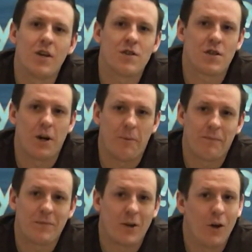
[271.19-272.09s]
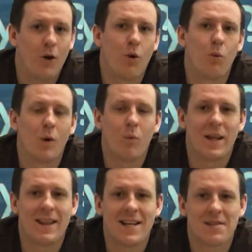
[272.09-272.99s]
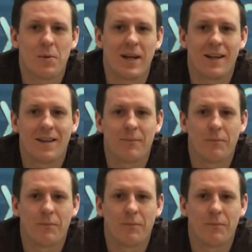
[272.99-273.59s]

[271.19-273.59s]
So, who will win this week?